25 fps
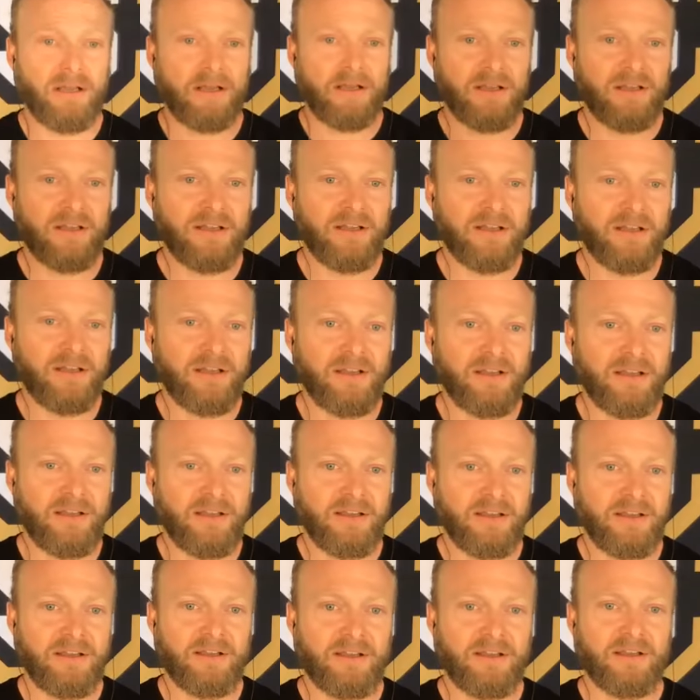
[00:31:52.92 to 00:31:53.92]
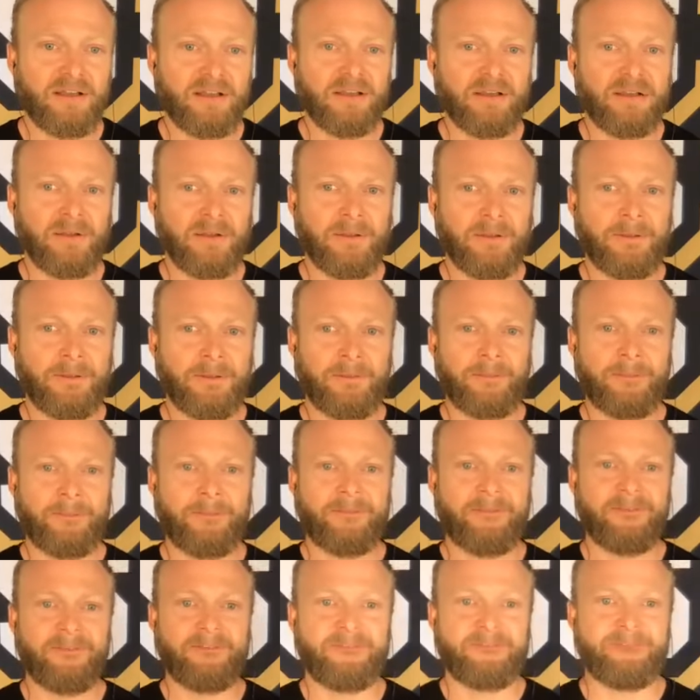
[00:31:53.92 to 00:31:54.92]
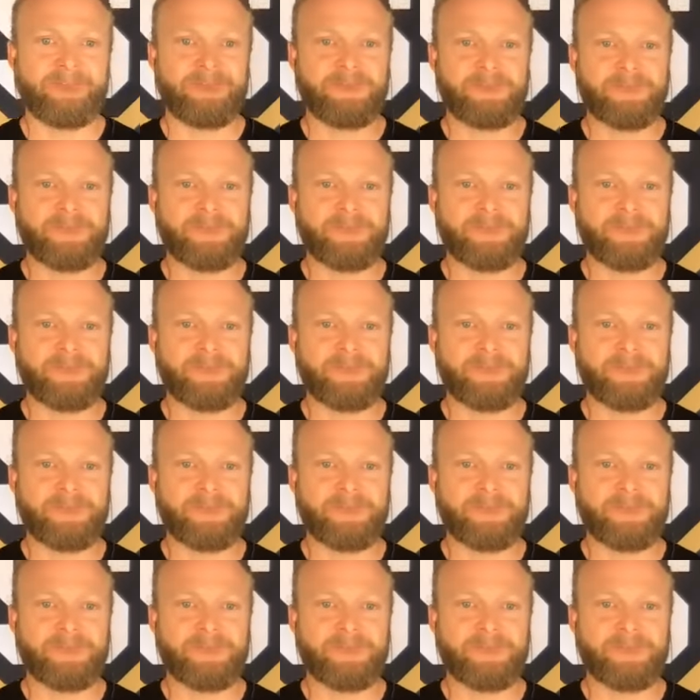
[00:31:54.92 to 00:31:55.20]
I think you can be extremely healthy